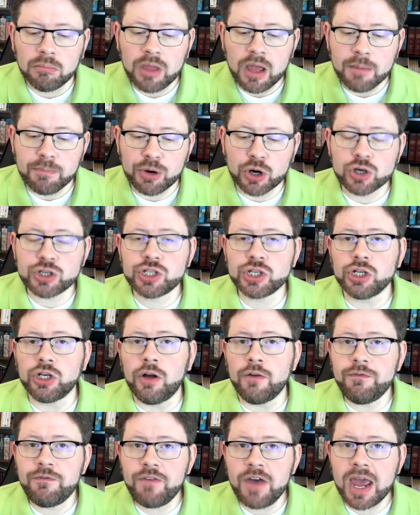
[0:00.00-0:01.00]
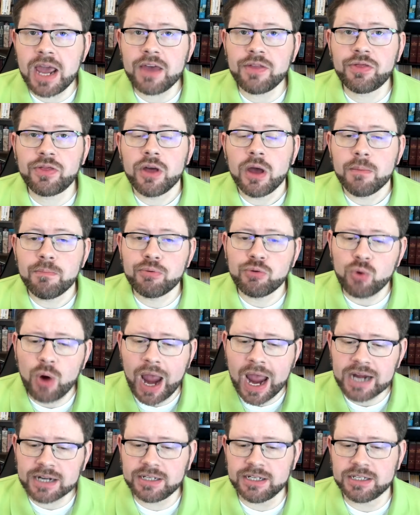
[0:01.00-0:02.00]
Personal faith
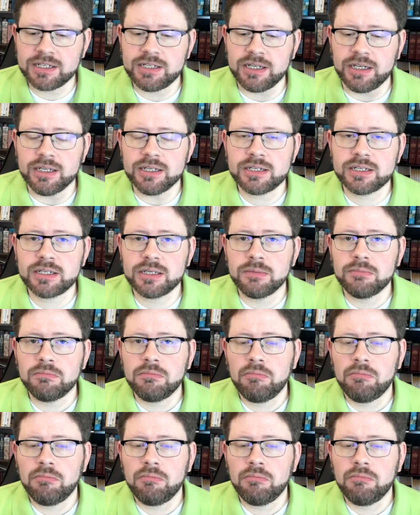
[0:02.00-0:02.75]
practices.